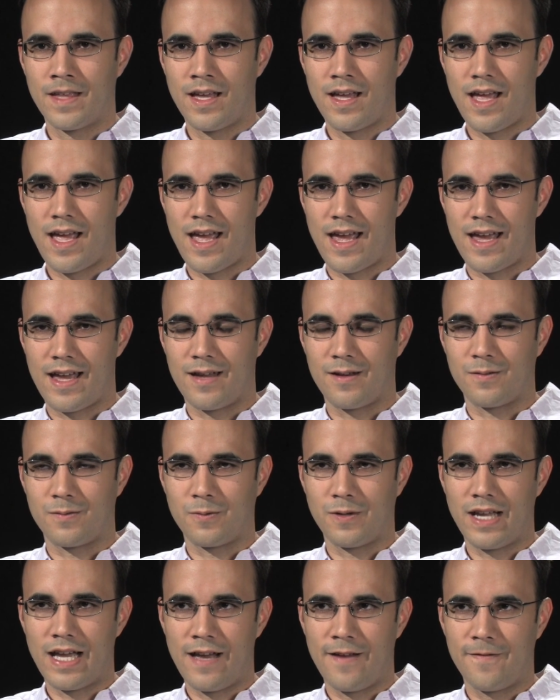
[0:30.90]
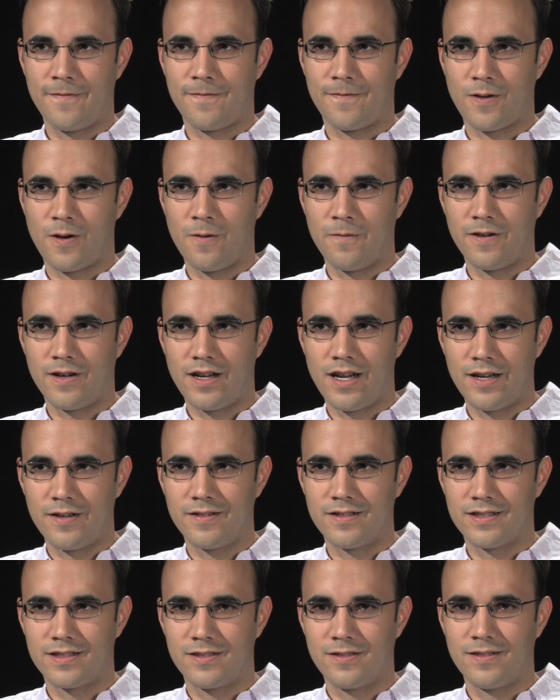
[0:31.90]
And we have over one
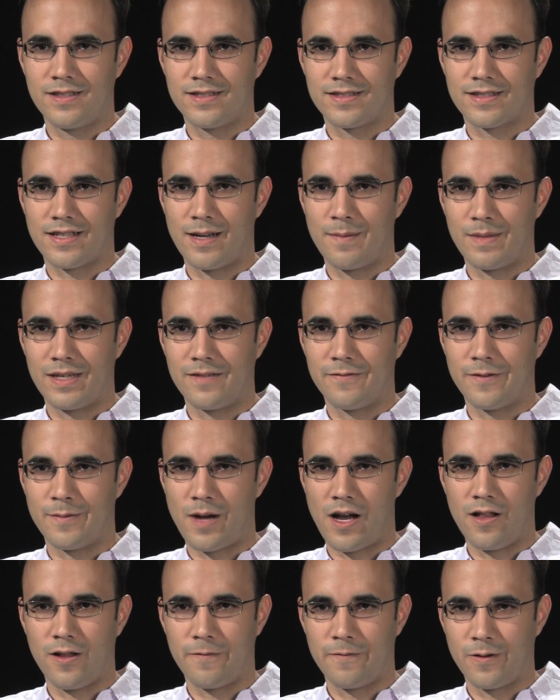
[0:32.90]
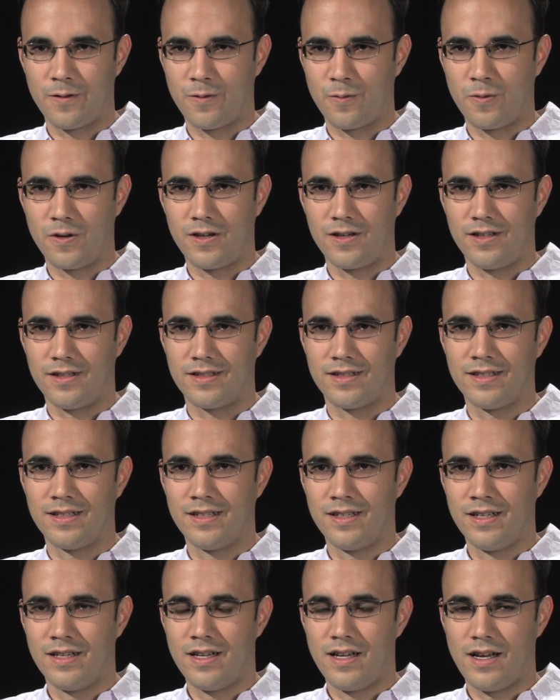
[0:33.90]
hundred students coming from all over the world,
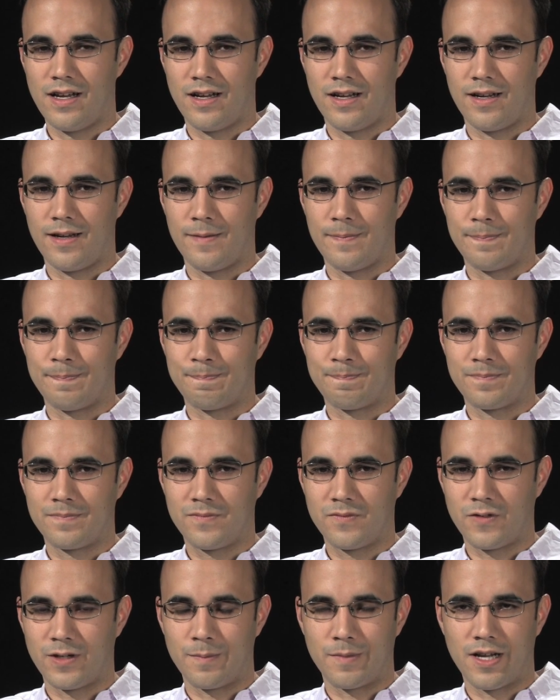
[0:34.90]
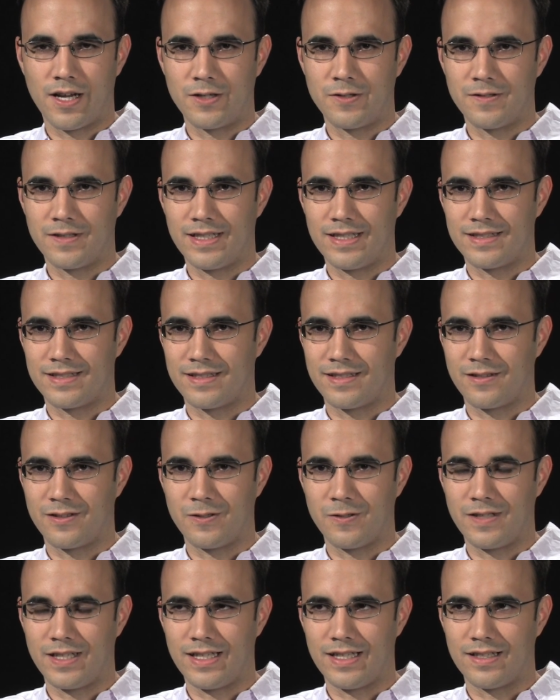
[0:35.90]
um, from countries
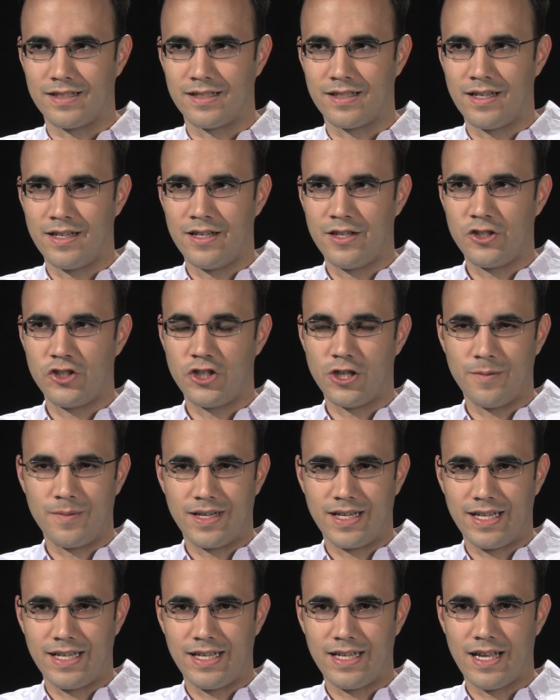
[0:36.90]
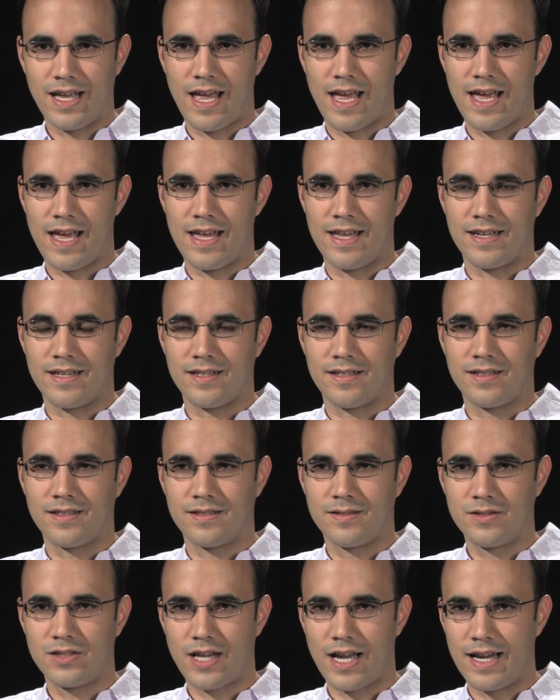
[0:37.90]
including Germany and
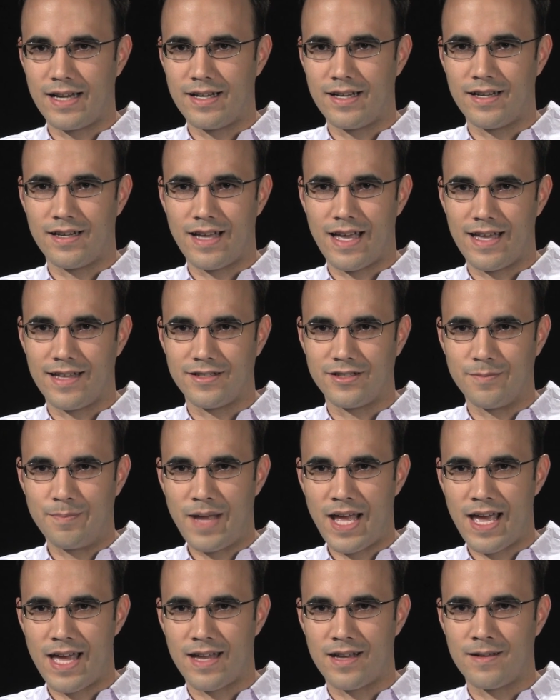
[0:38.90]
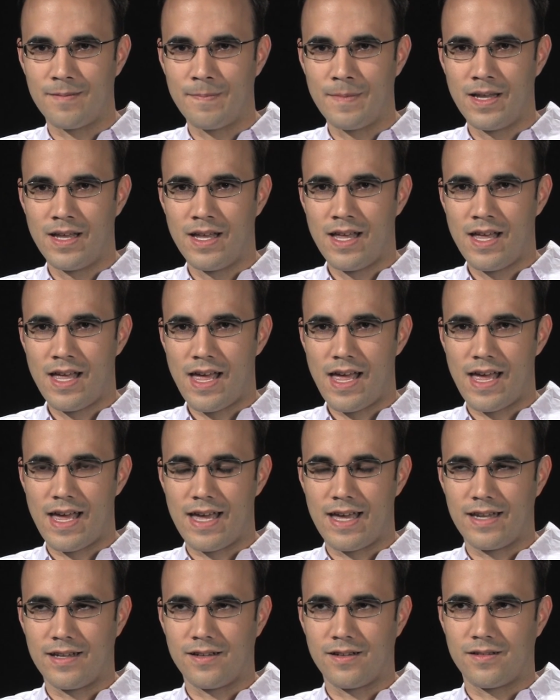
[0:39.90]
China and Japan.
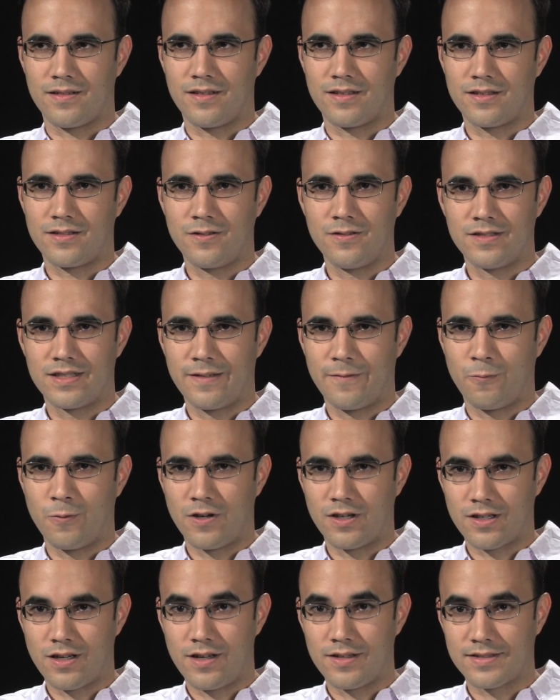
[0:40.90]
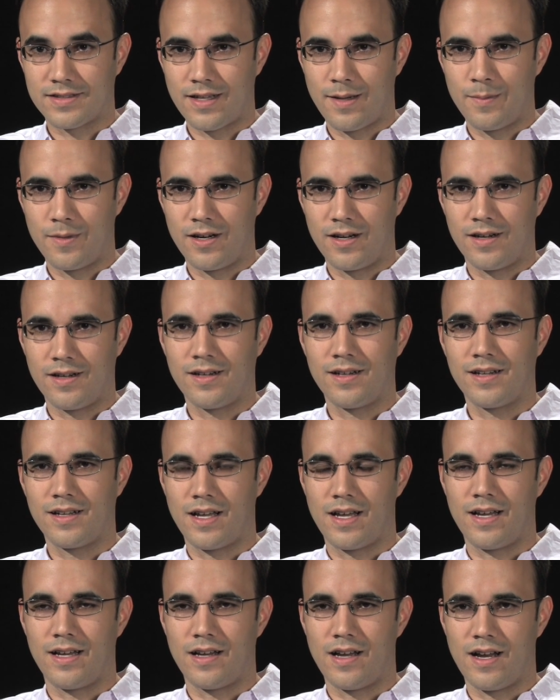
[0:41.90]
And the students have worked all summer
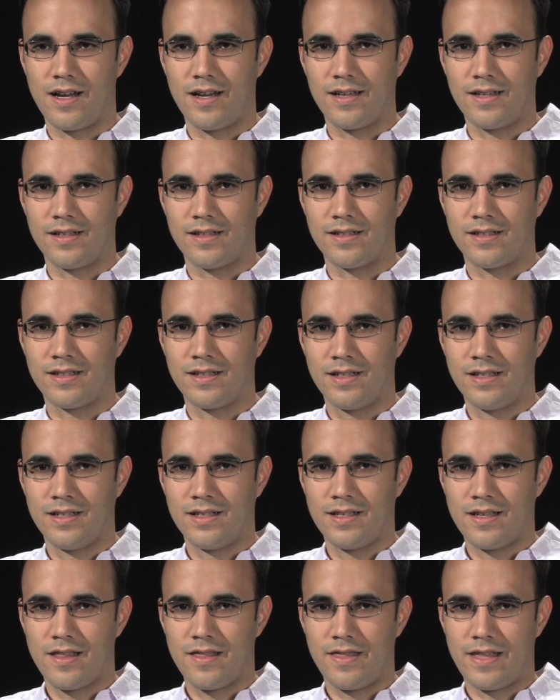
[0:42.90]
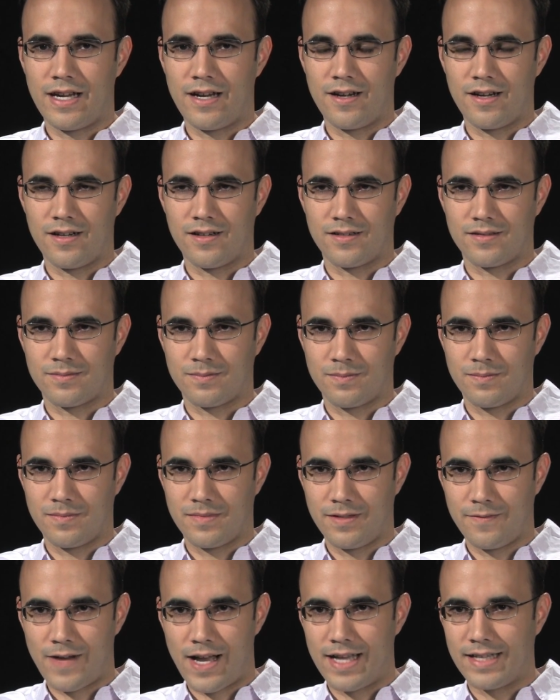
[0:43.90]
uh, on their
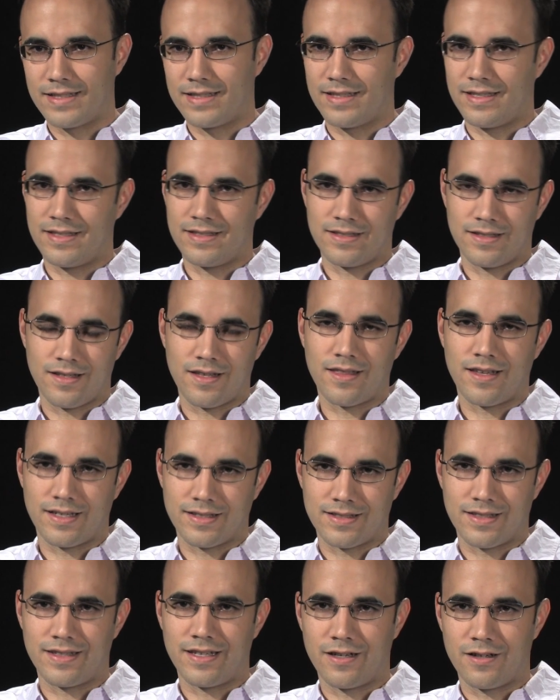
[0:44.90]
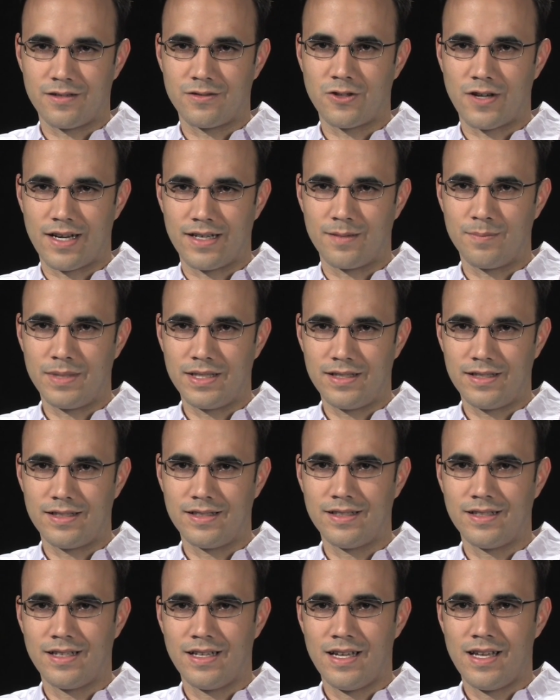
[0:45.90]
devices and the things that they're trying to
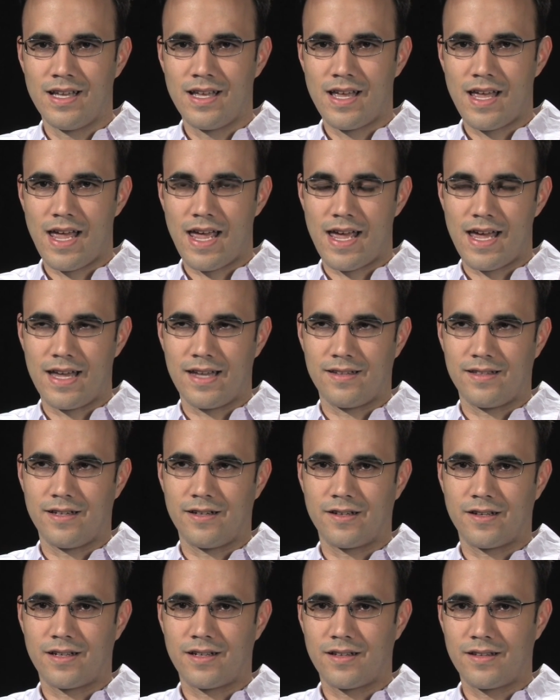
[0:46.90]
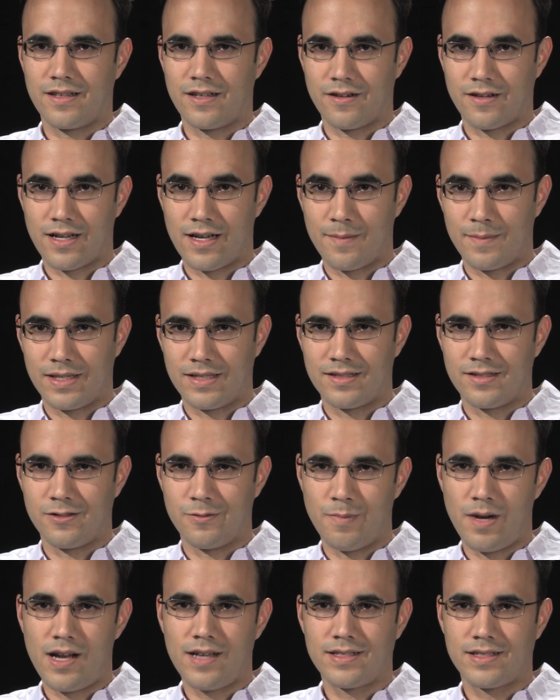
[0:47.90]
build. And they're, they're coming to
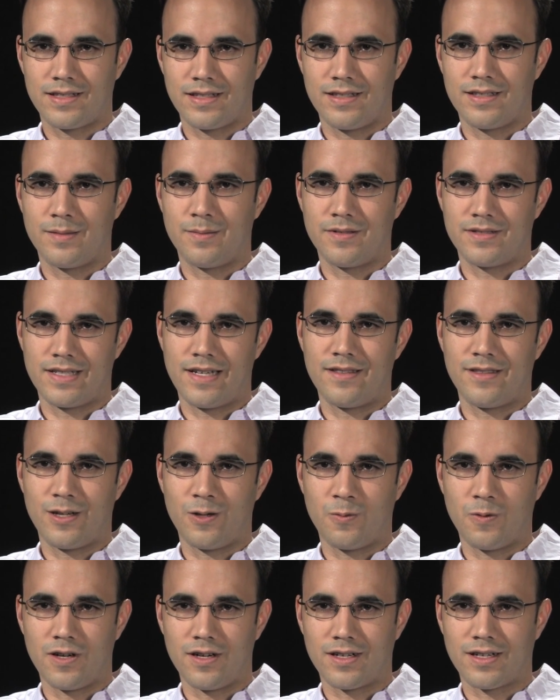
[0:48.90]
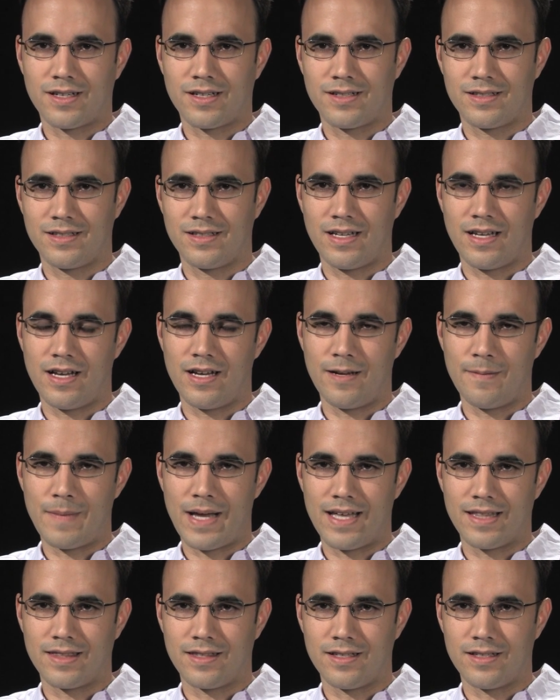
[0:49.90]
Boston to present their work um,
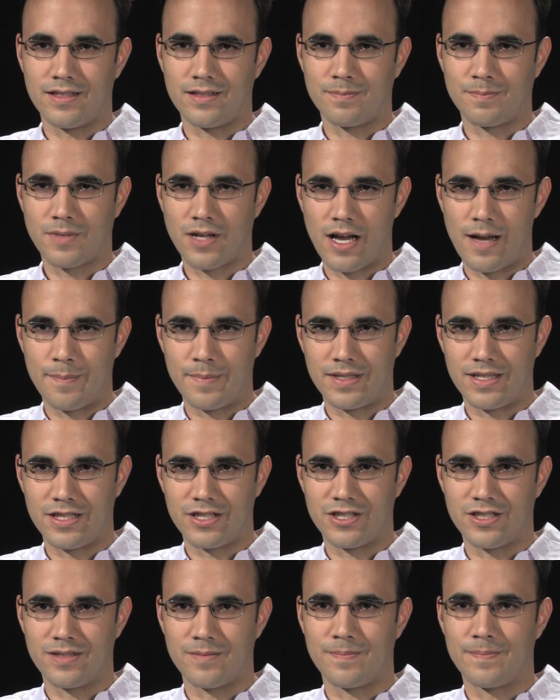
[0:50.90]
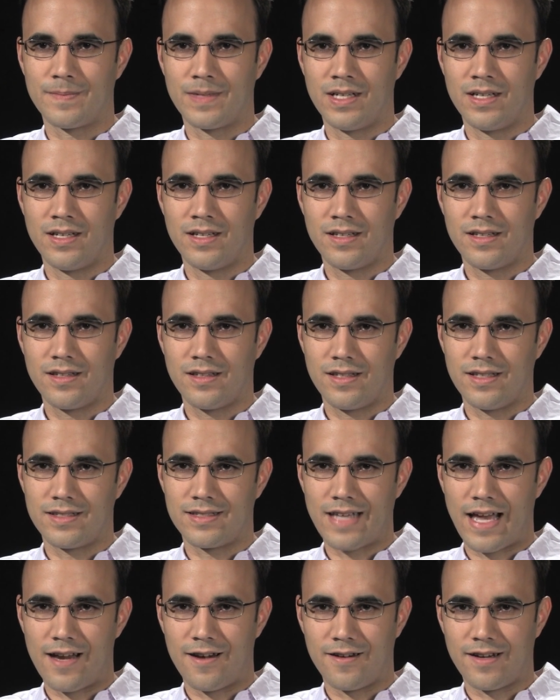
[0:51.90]
at the competition this
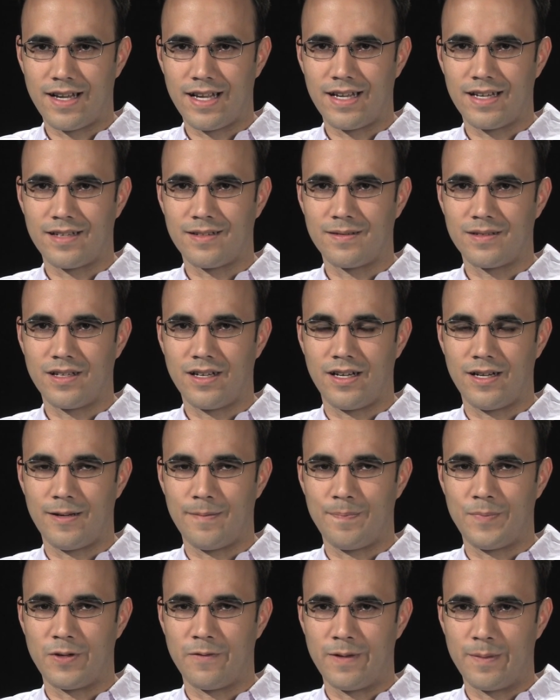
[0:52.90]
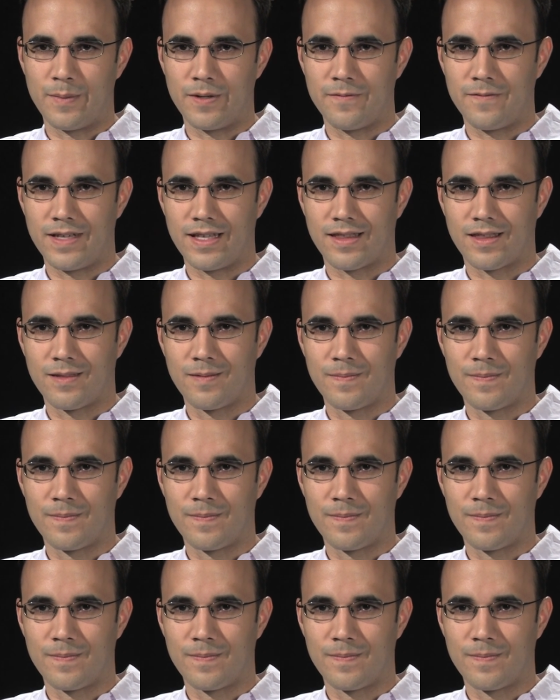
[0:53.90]
Saturday, um, November fifth.